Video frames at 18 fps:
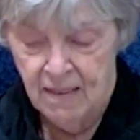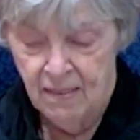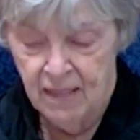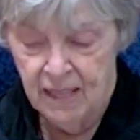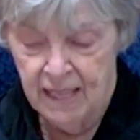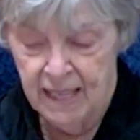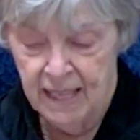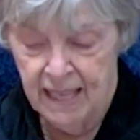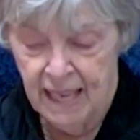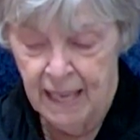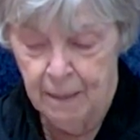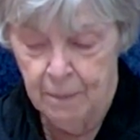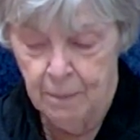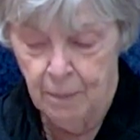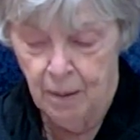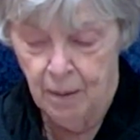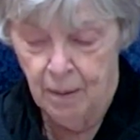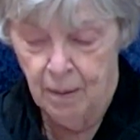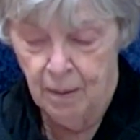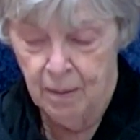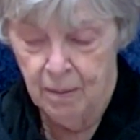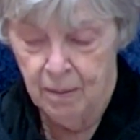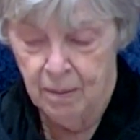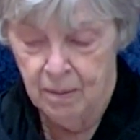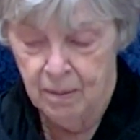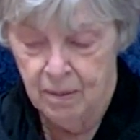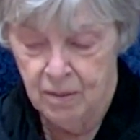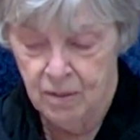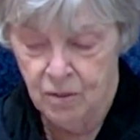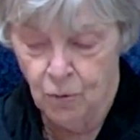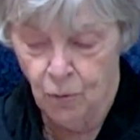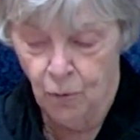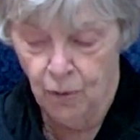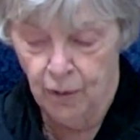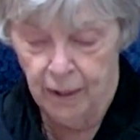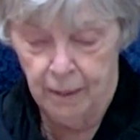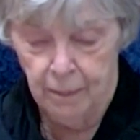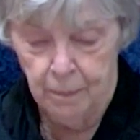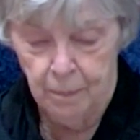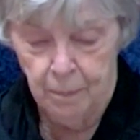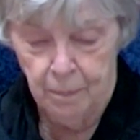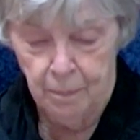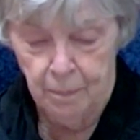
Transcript: that he came soaring